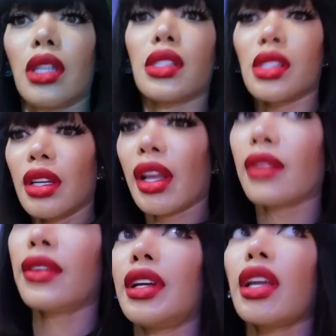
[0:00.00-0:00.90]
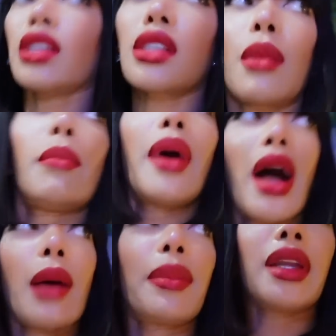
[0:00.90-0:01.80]
And Sunday Funday is a
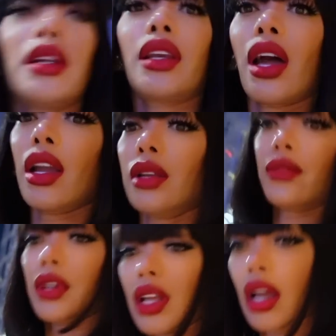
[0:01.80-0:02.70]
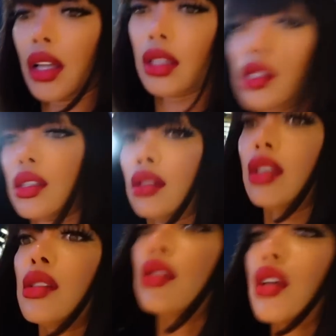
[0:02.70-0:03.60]
popping night for Dallas.
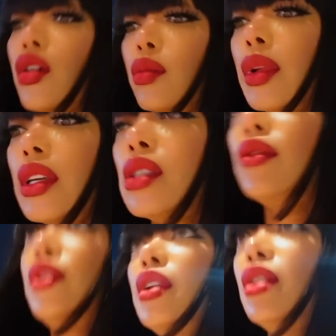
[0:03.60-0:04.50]
It's so peaceful.